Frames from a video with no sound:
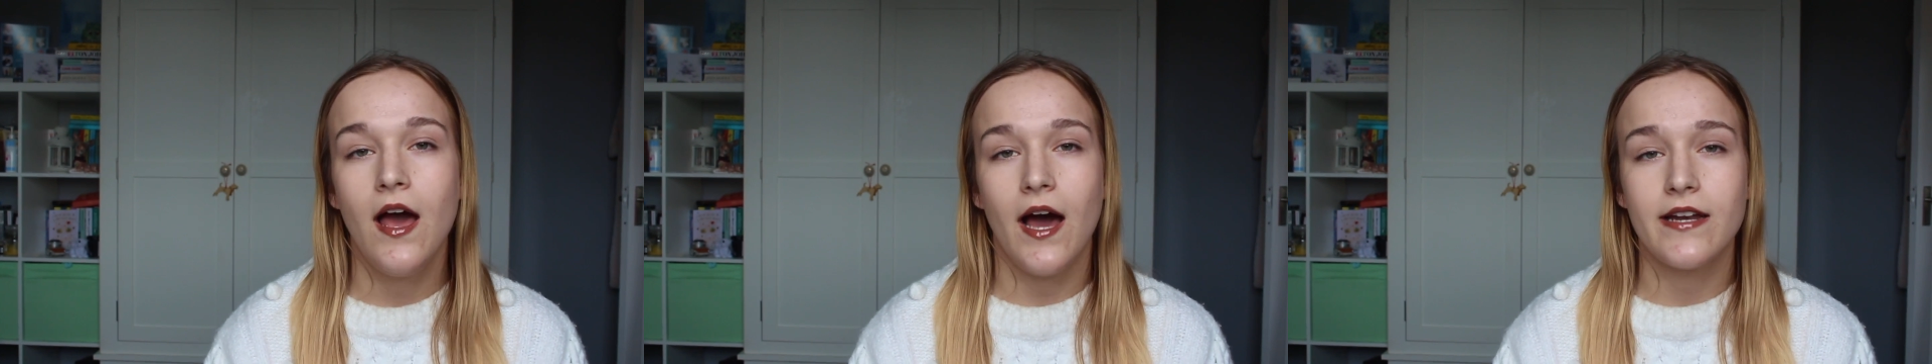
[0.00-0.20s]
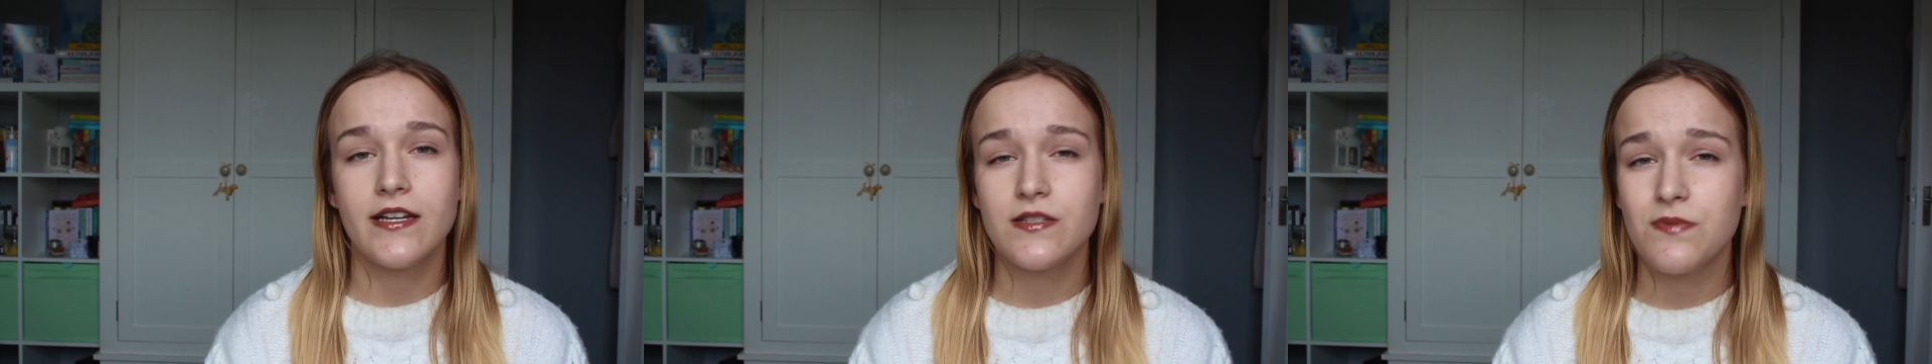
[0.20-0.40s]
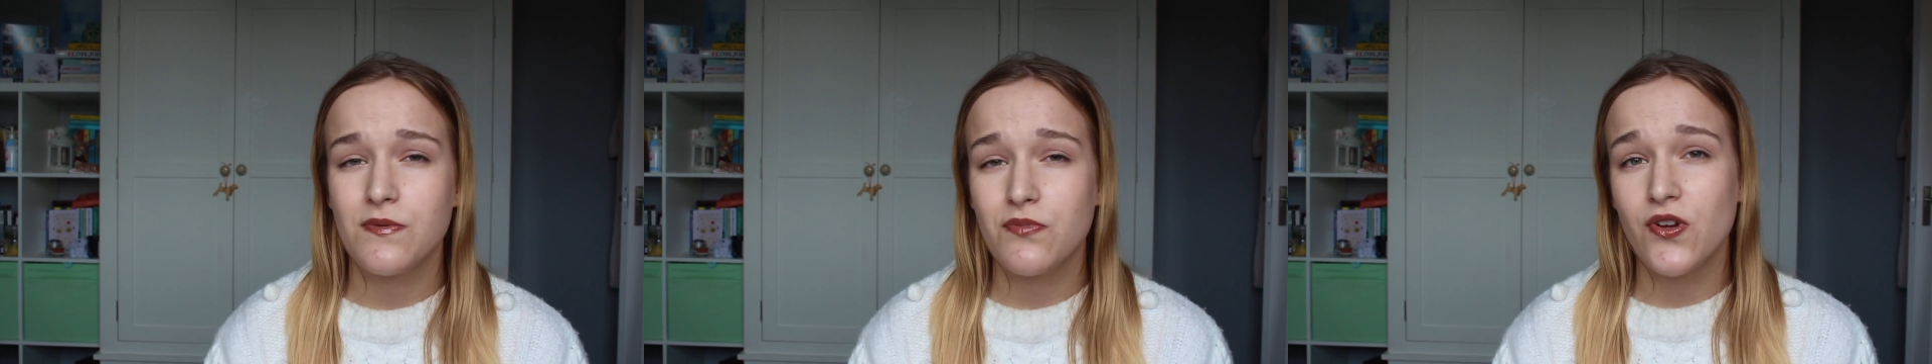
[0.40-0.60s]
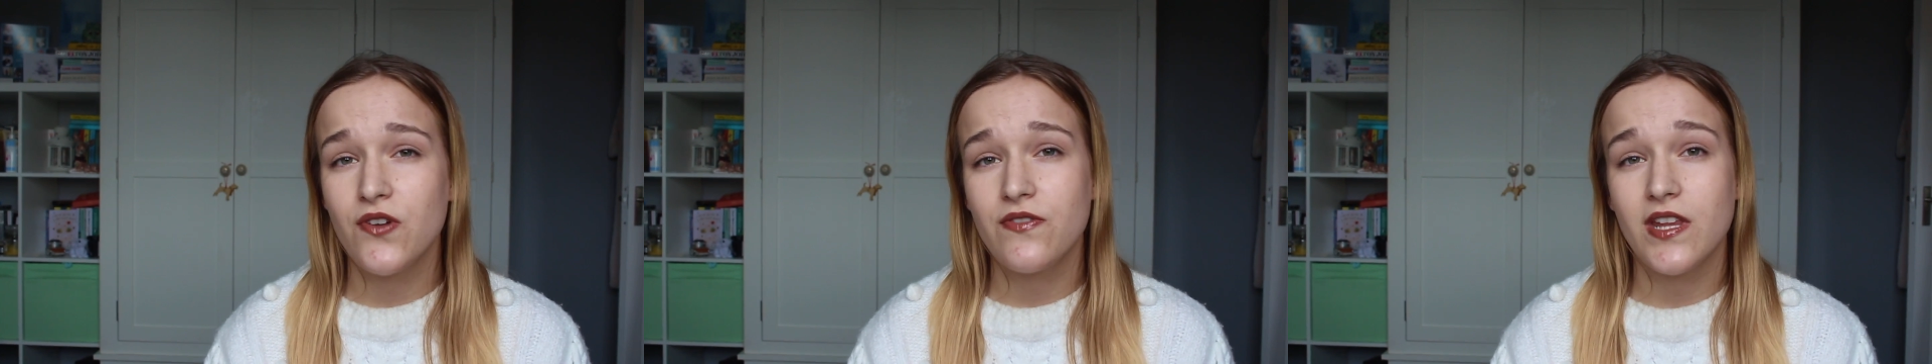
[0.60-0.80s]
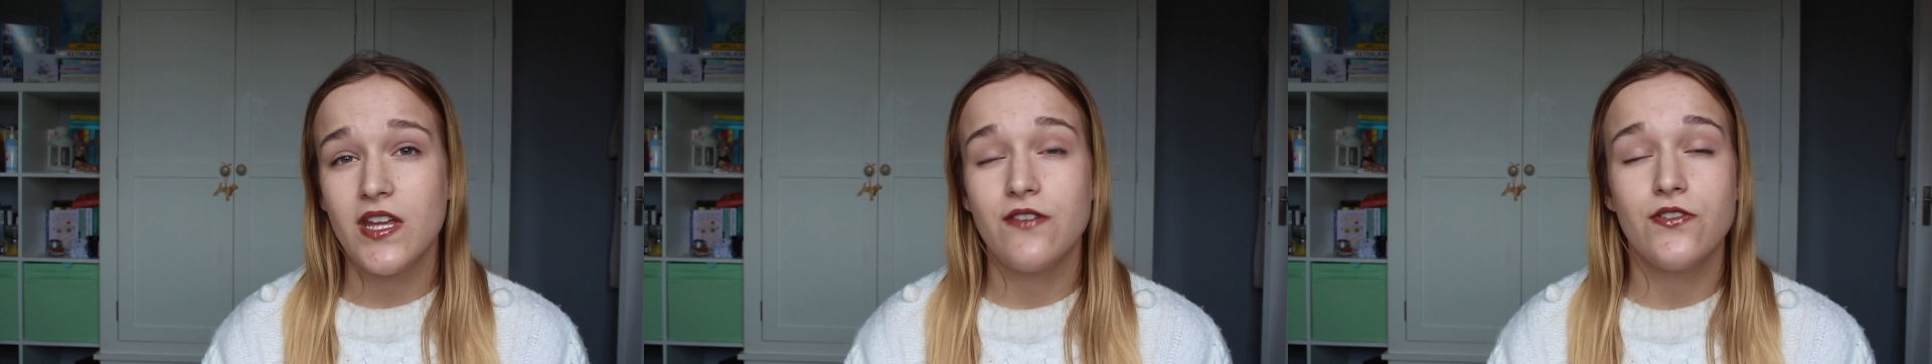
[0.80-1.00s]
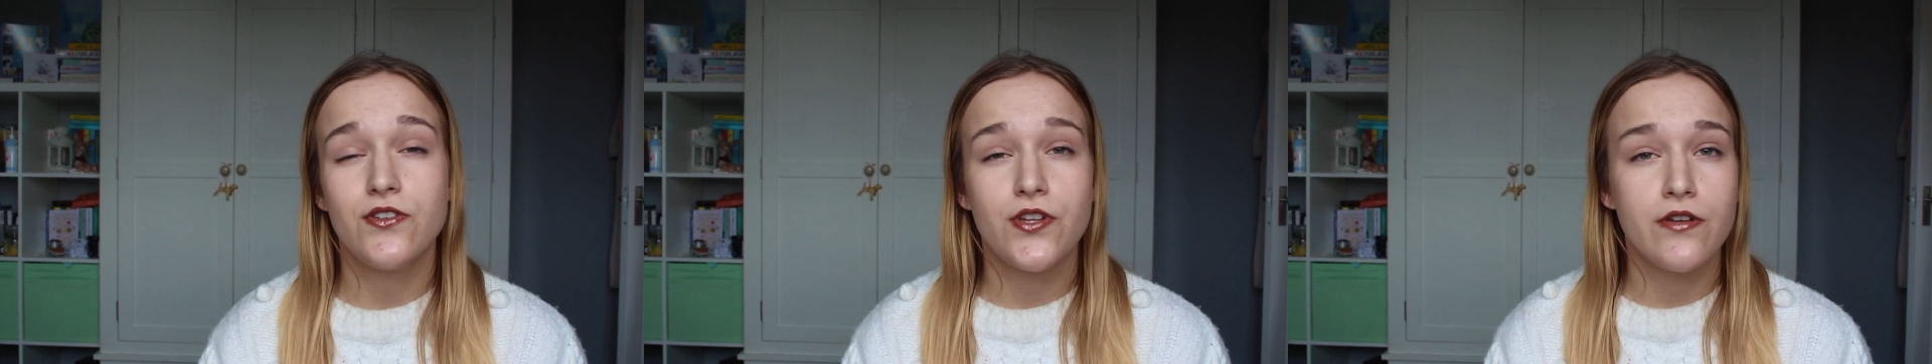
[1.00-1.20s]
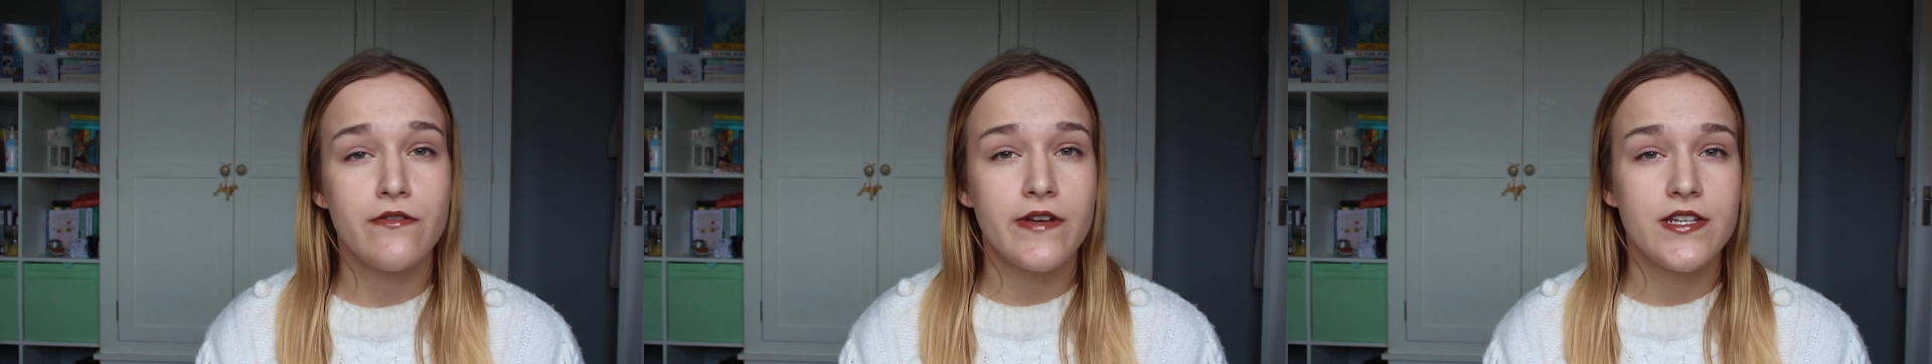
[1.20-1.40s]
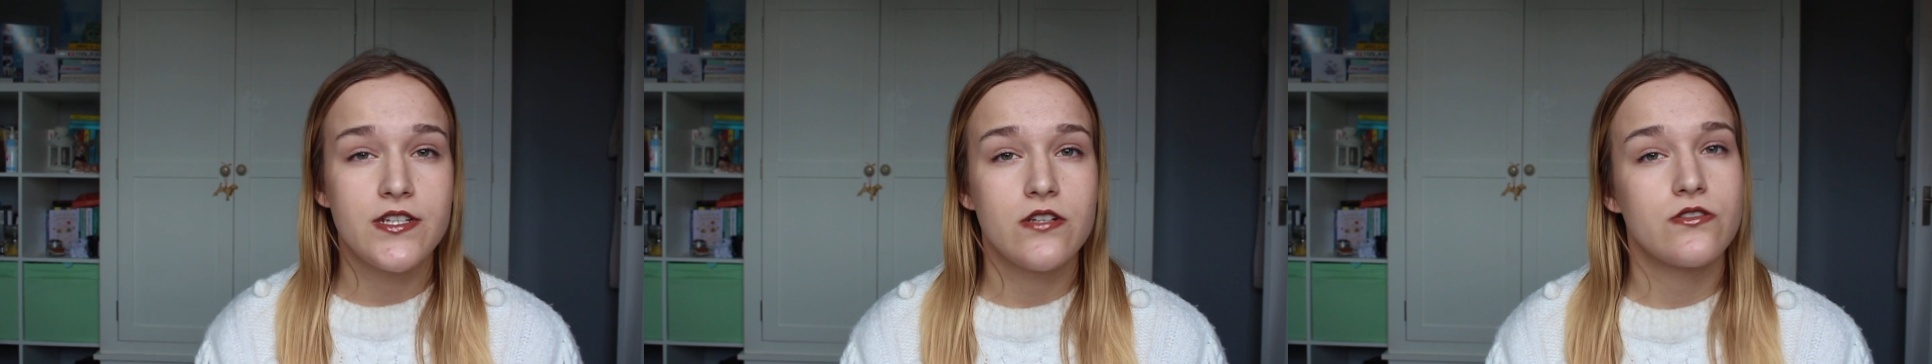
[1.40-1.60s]
and it's been proven that if you do
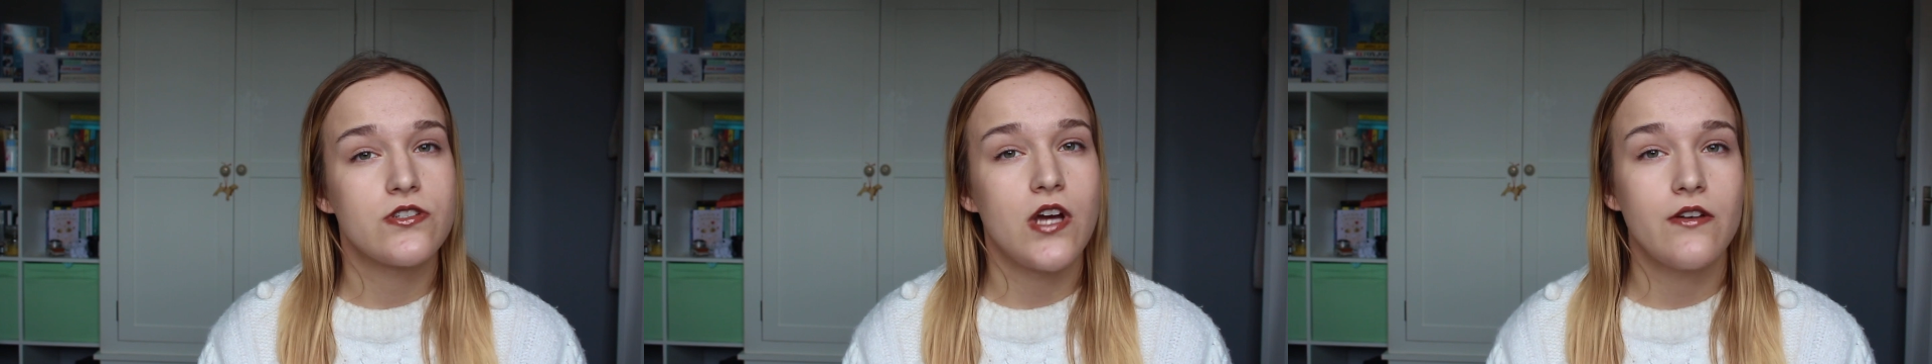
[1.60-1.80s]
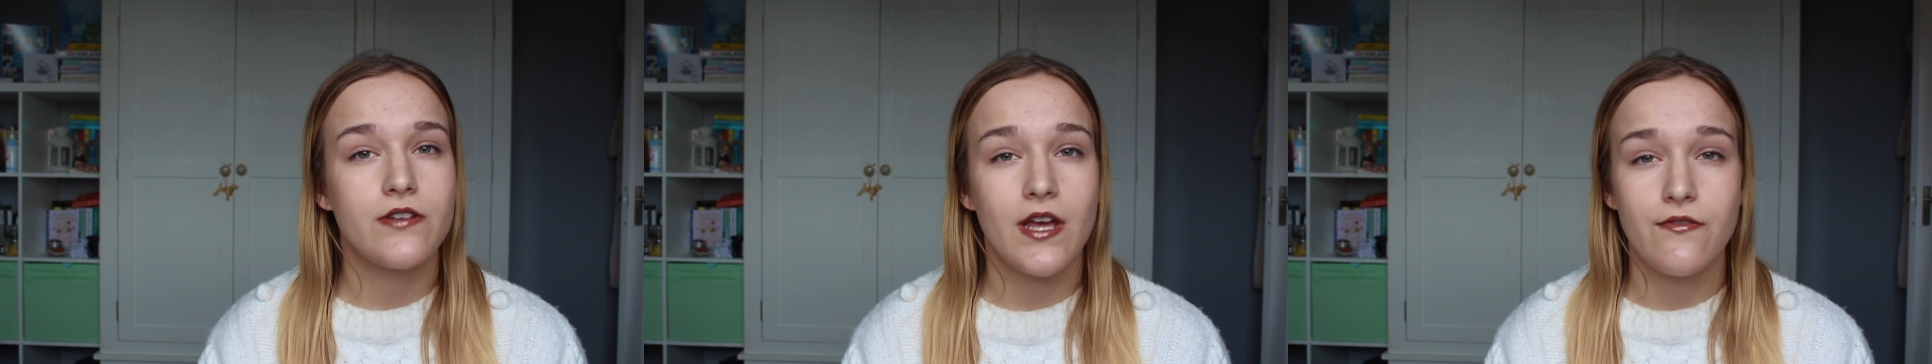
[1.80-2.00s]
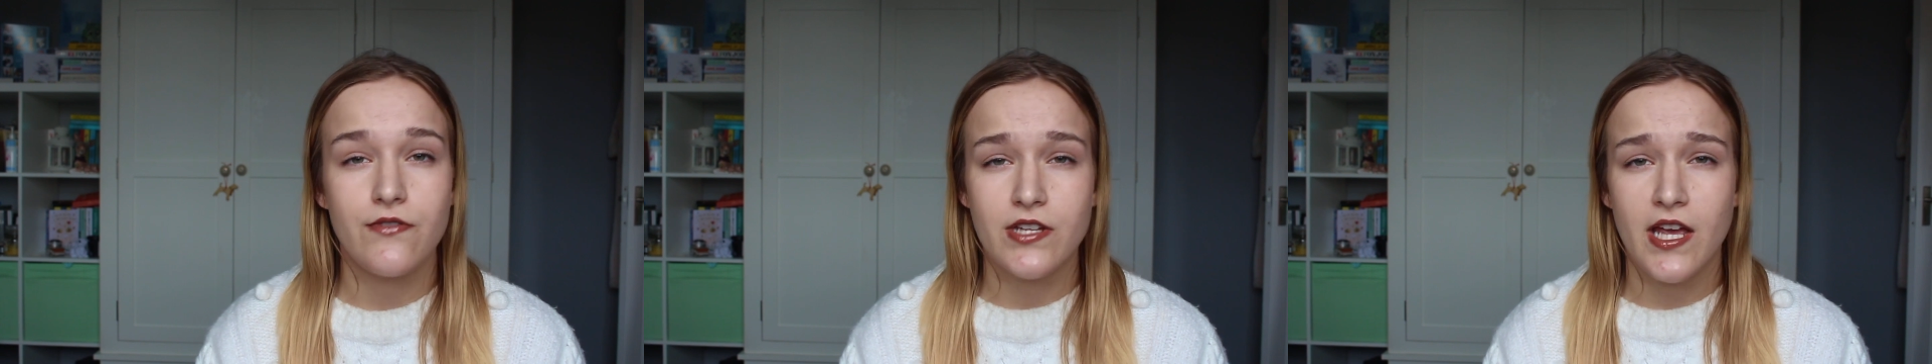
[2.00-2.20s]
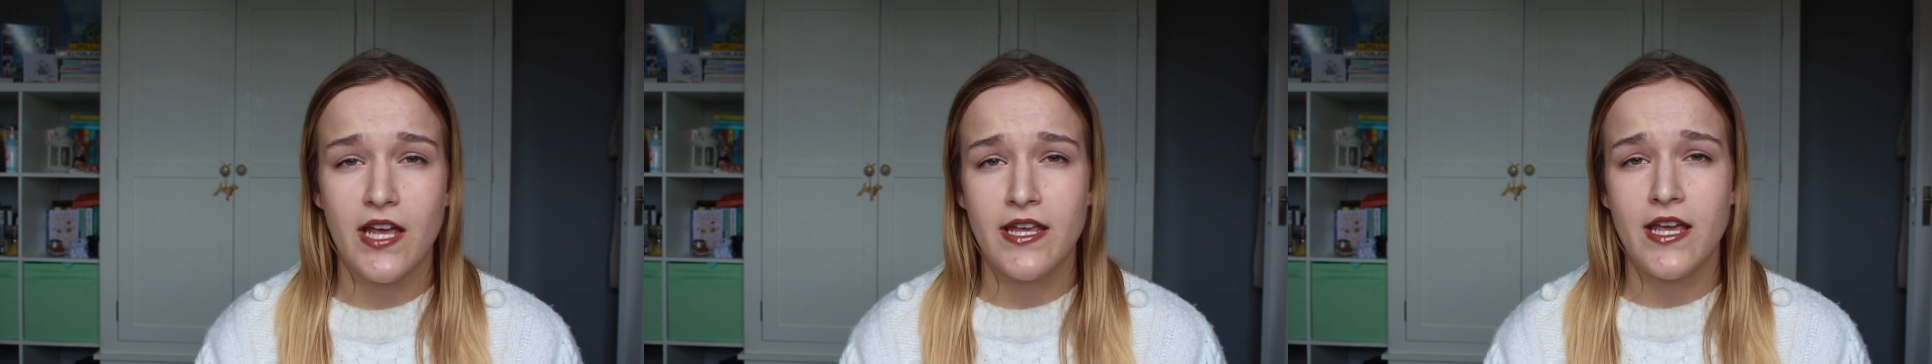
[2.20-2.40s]
read to your child every day,